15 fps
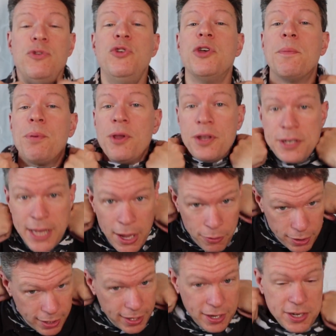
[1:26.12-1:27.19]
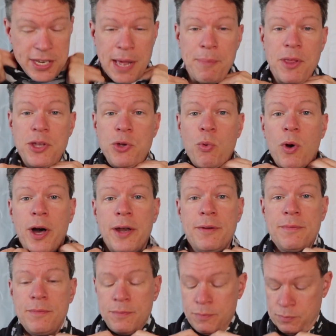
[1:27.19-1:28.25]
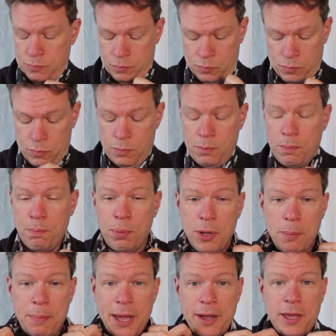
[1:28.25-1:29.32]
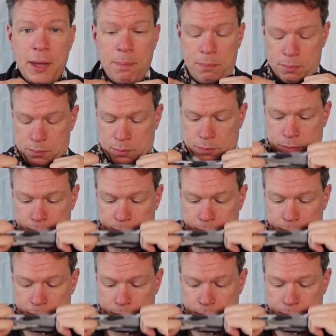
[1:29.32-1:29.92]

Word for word: You can pull it down at any time that you want, pull it back up,